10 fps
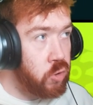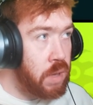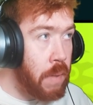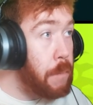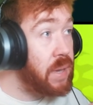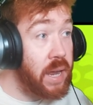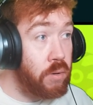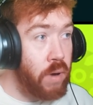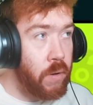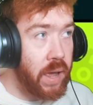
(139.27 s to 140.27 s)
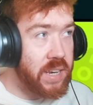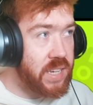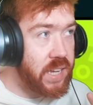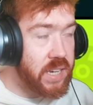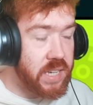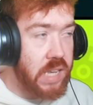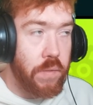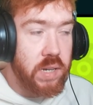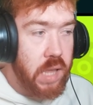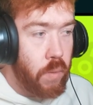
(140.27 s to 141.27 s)
You might be getting around like 6 or
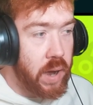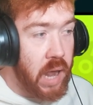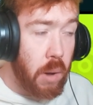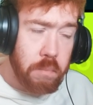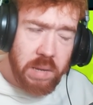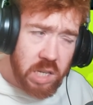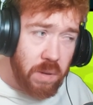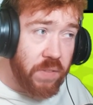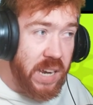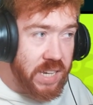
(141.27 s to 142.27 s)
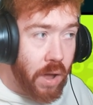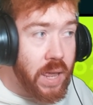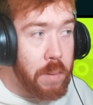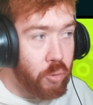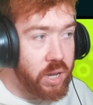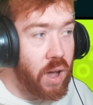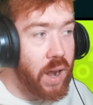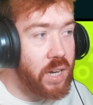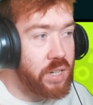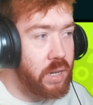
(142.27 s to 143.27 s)
7 star right now. To be fair, he's starting to hit pretty hard
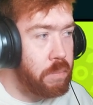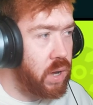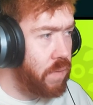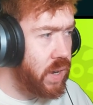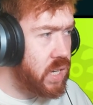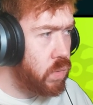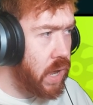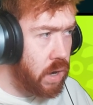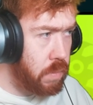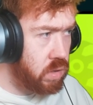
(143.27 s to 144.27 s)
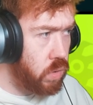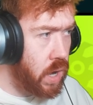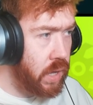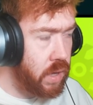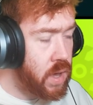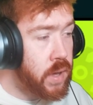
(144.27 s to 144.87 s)
actually, but I think still down a little bit too early.